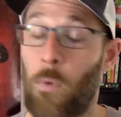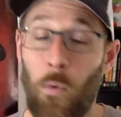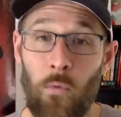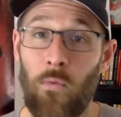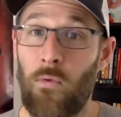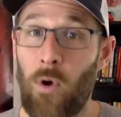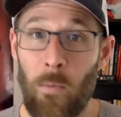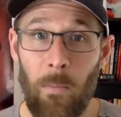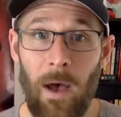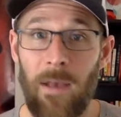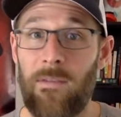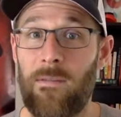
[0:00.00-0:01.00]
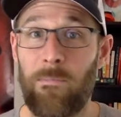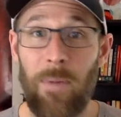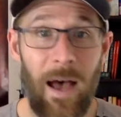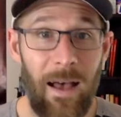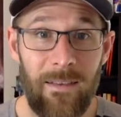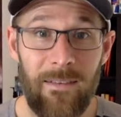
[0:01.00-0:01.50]
robust
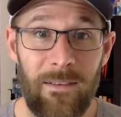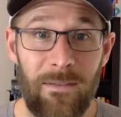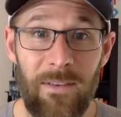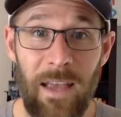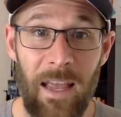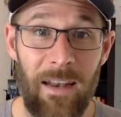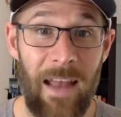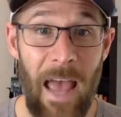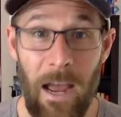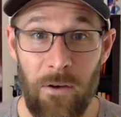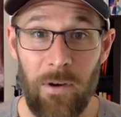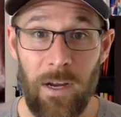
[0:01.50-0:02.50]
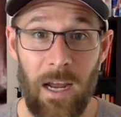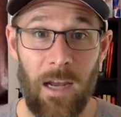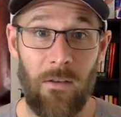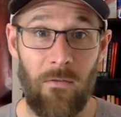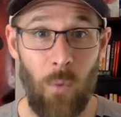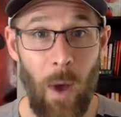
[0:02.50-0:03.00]
positive and accurate
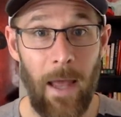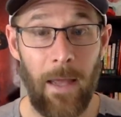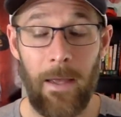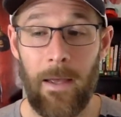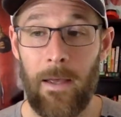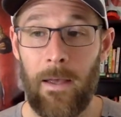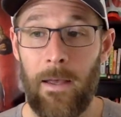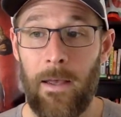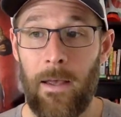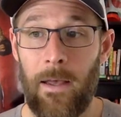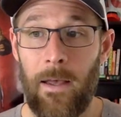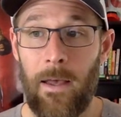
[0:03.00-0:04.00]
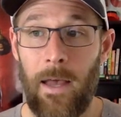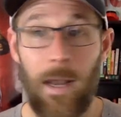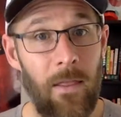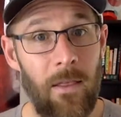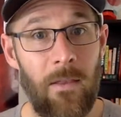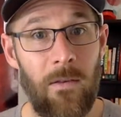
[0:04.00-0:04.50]
kind of way and
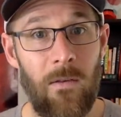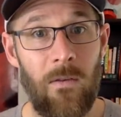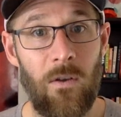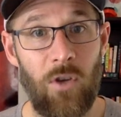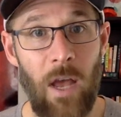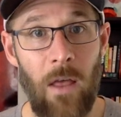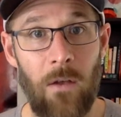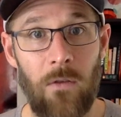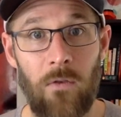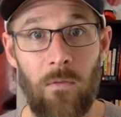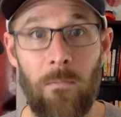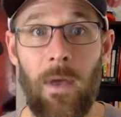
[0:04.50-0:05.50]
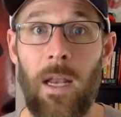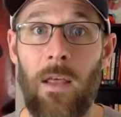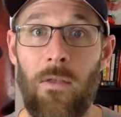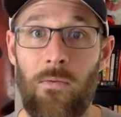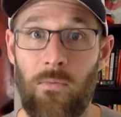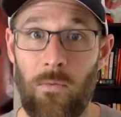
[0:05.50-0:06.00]
I think this is a challenge for many
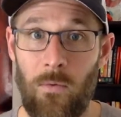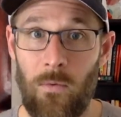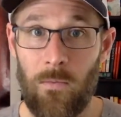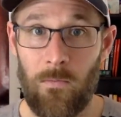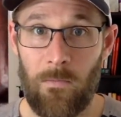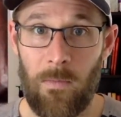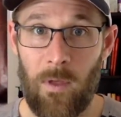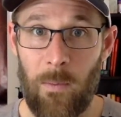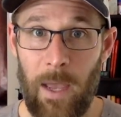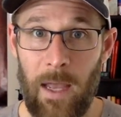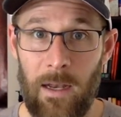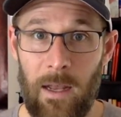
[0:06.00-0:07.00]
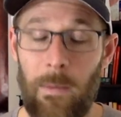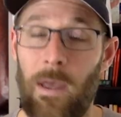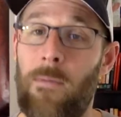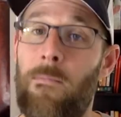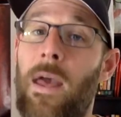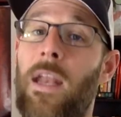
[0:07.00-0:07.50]
through the
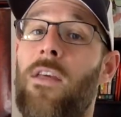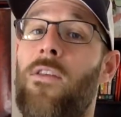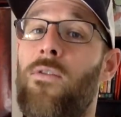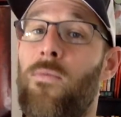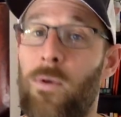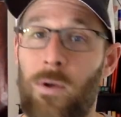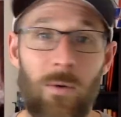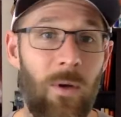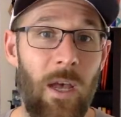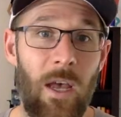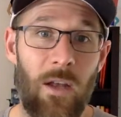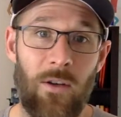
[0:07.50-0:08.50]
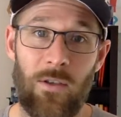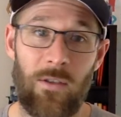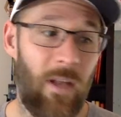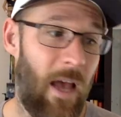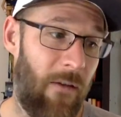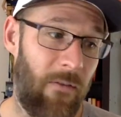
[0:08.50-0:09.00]
pandemic, many through
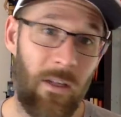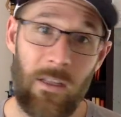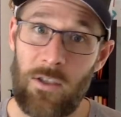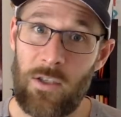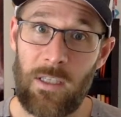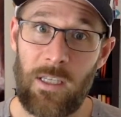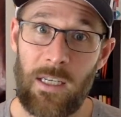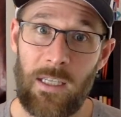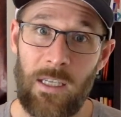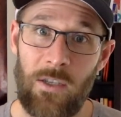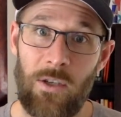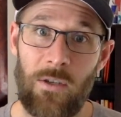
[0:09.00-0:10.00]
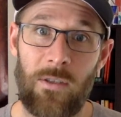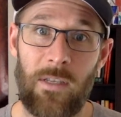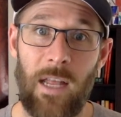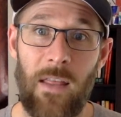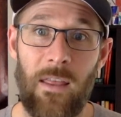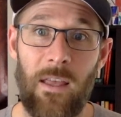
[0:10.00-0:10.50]
just having logistics issues.
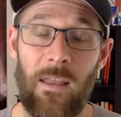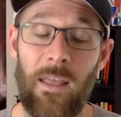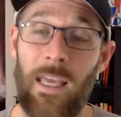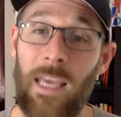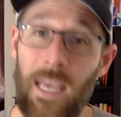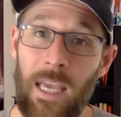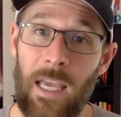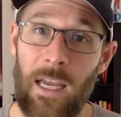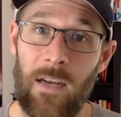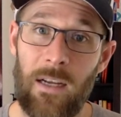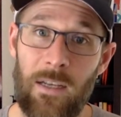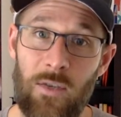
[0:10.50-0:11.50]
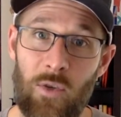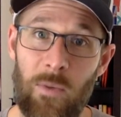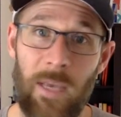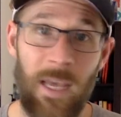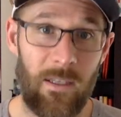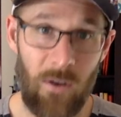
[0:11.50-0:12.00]
And I think the key here is to
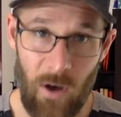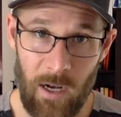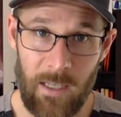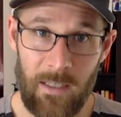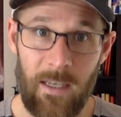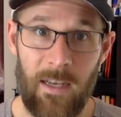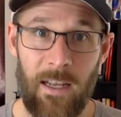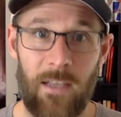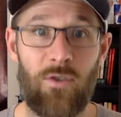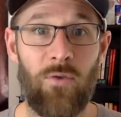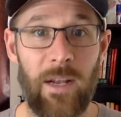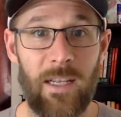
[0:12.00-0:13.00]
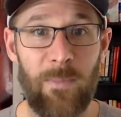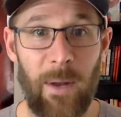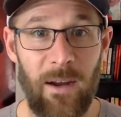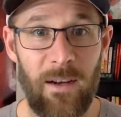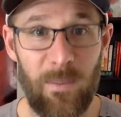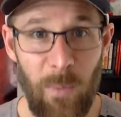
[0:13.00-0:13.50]
be as honest and as
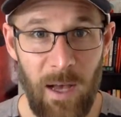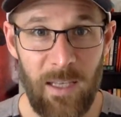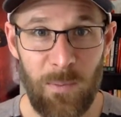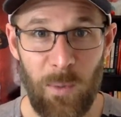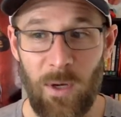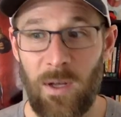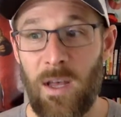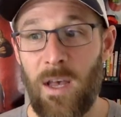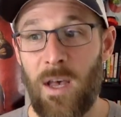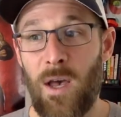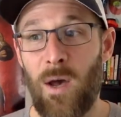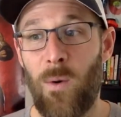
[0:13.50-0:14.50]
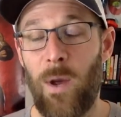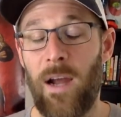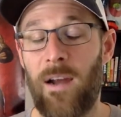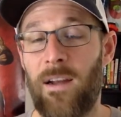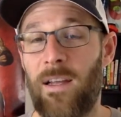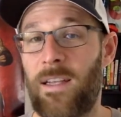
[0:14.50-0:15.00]
transparent as possible,
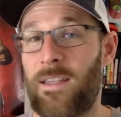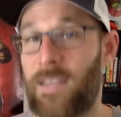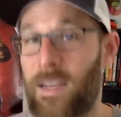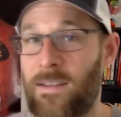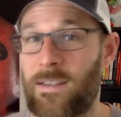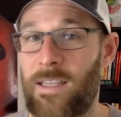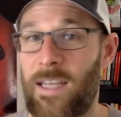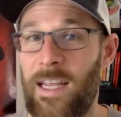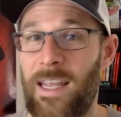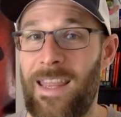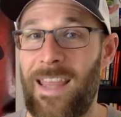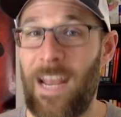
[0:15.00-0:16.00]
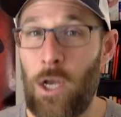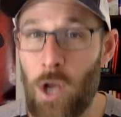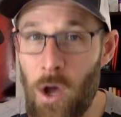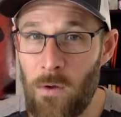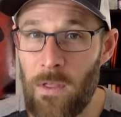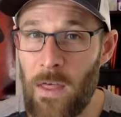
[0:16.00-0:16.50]
where it sounds like they
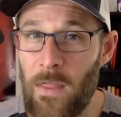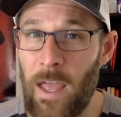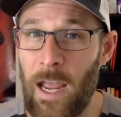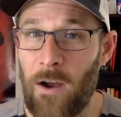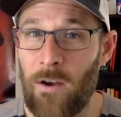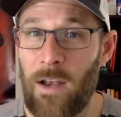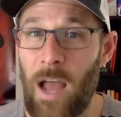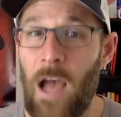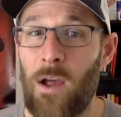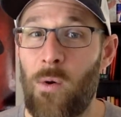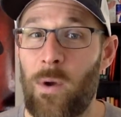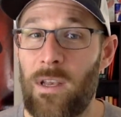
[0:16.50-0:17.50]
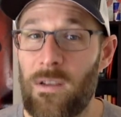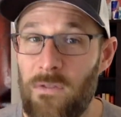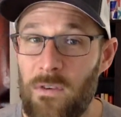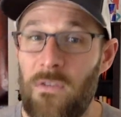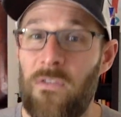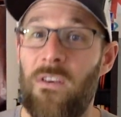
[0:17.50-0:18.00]
know that they are not going to
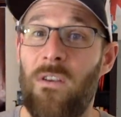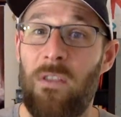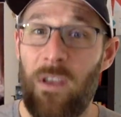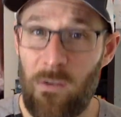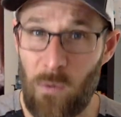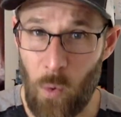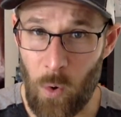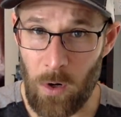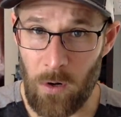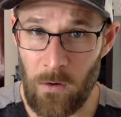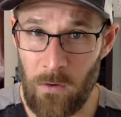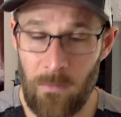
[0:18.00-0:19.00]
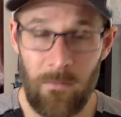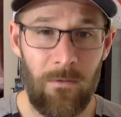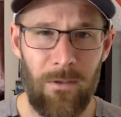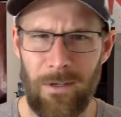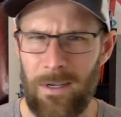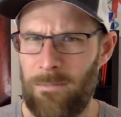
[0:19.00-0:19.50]
fulfill these orders.
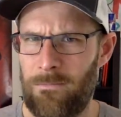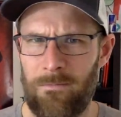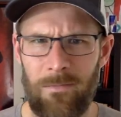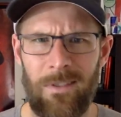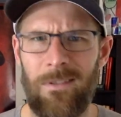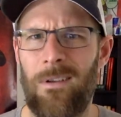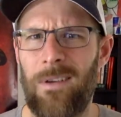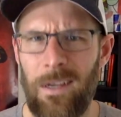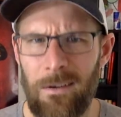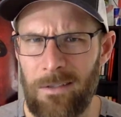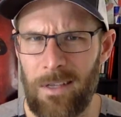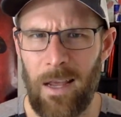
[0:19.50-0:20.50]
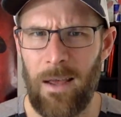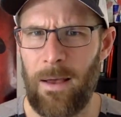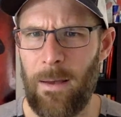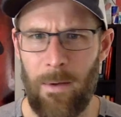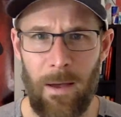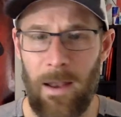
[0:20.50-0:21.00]
Look, I'm, this is all hearsay.
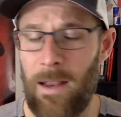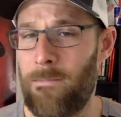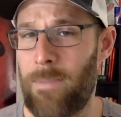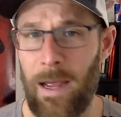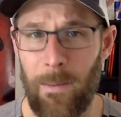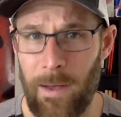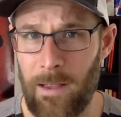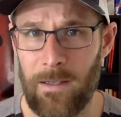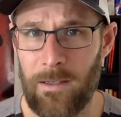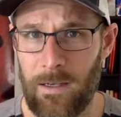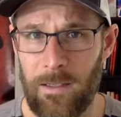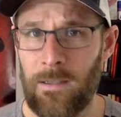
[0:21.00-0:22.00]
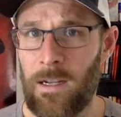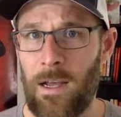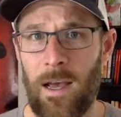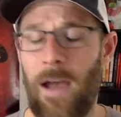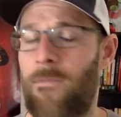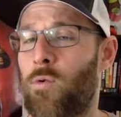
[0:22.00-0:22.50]
I, I didn't buy a Peloton,
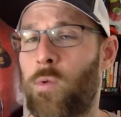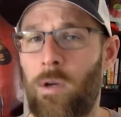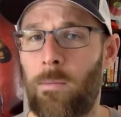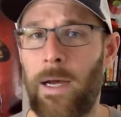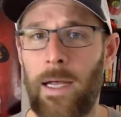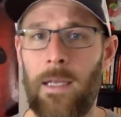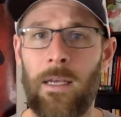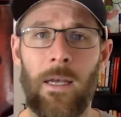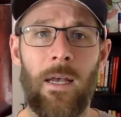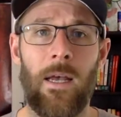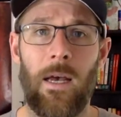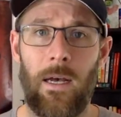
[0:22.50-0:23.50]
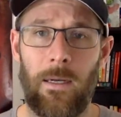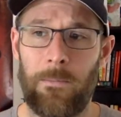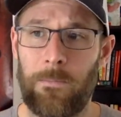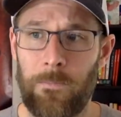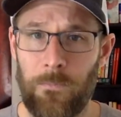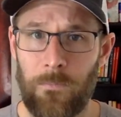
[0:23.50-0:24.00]
I have a real bike.
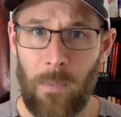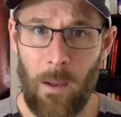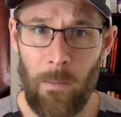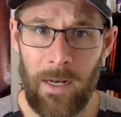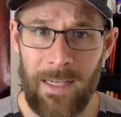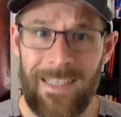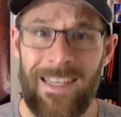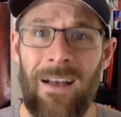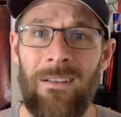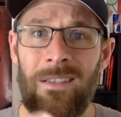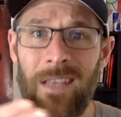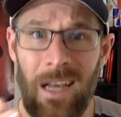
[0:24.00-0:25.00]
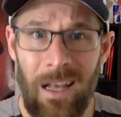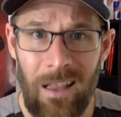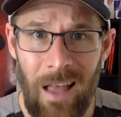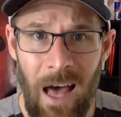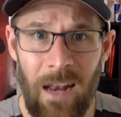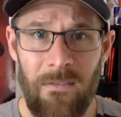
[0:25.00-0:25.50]
Um, but it sounds like a
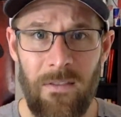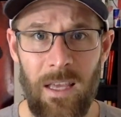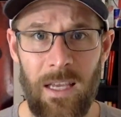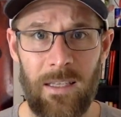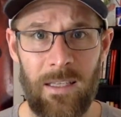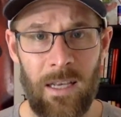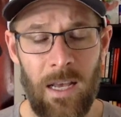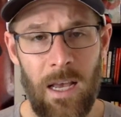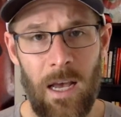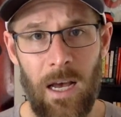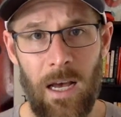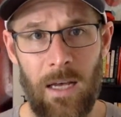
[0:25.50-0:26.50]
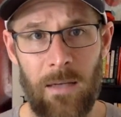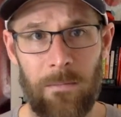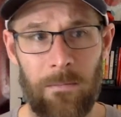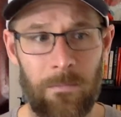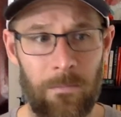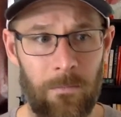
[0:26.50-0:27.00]
lot of these.
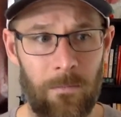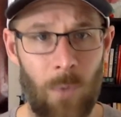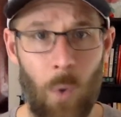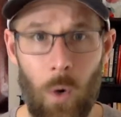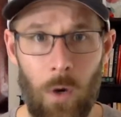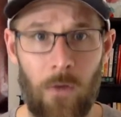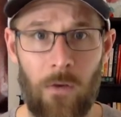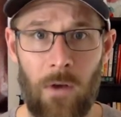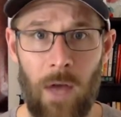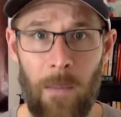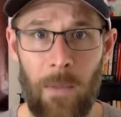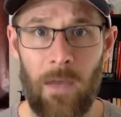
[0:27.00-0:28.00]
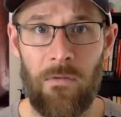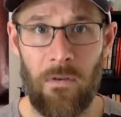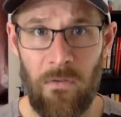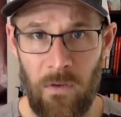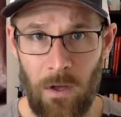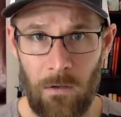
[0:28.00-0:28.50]
Um, orders are not being
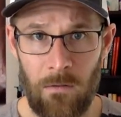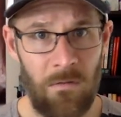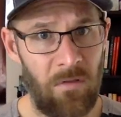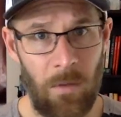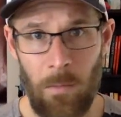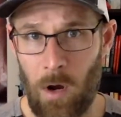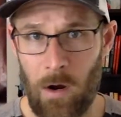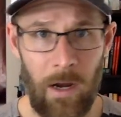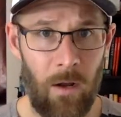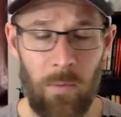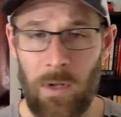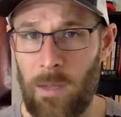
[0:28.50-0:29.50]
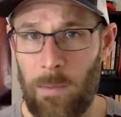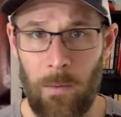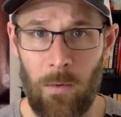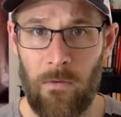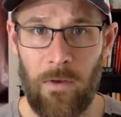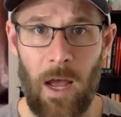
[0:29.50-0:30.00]
fulfilled. Some are. I know plenty of
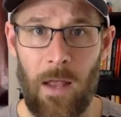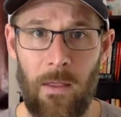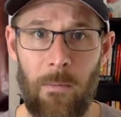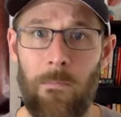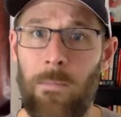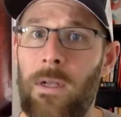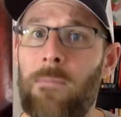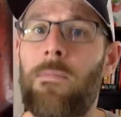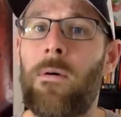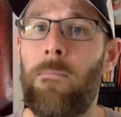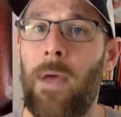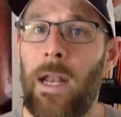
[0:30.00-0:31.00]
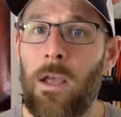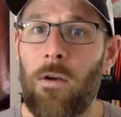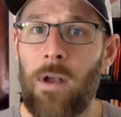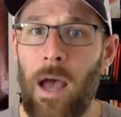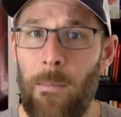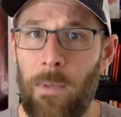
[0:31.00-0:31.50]
people have gotten them, but but many are
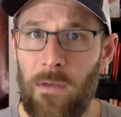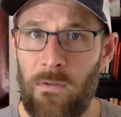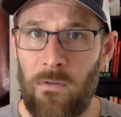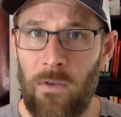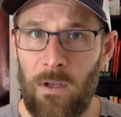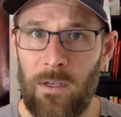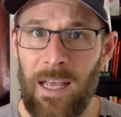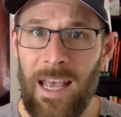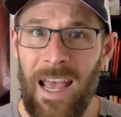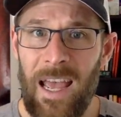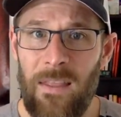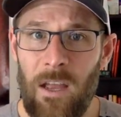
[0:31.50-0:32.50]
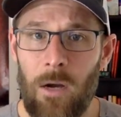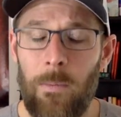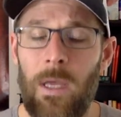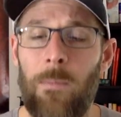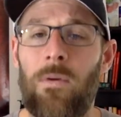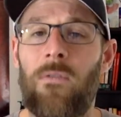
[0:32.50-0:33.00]
not being fulfilled, and they are
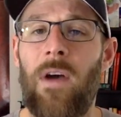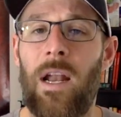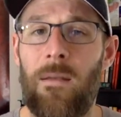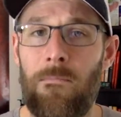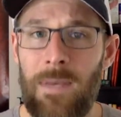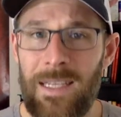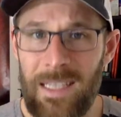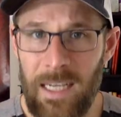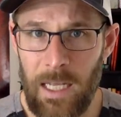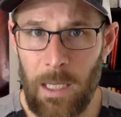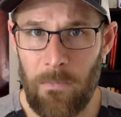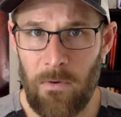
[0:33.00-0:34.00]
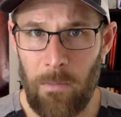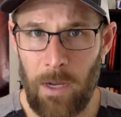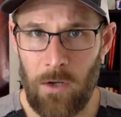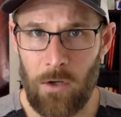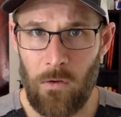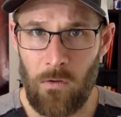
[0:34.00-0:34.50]
being provided misleading
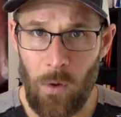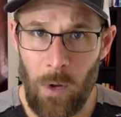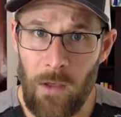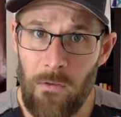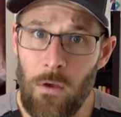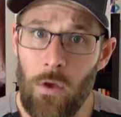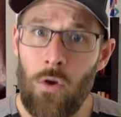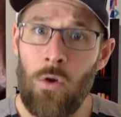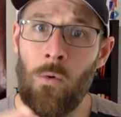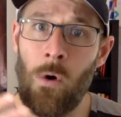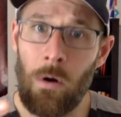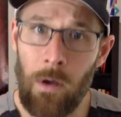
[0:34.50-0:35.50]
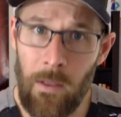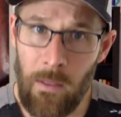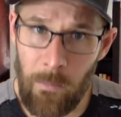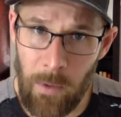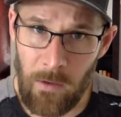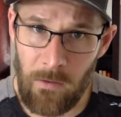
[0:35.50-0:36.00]
information. So if you are in
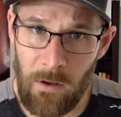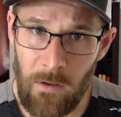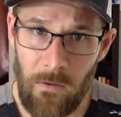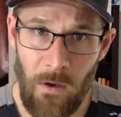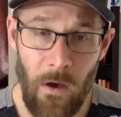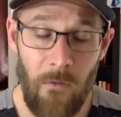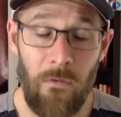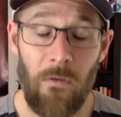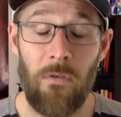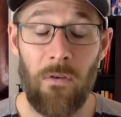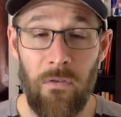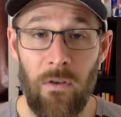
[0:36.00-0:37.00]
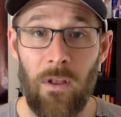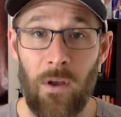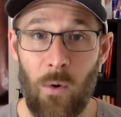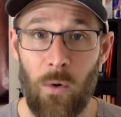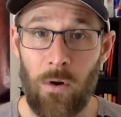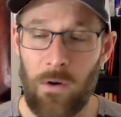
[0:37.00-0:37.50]
the business of
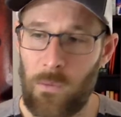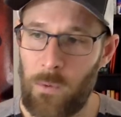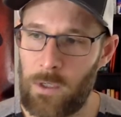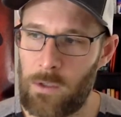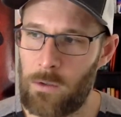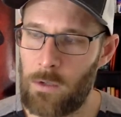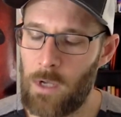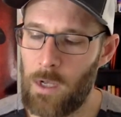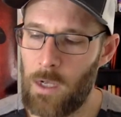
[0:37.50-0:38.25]
fulfilling orders, which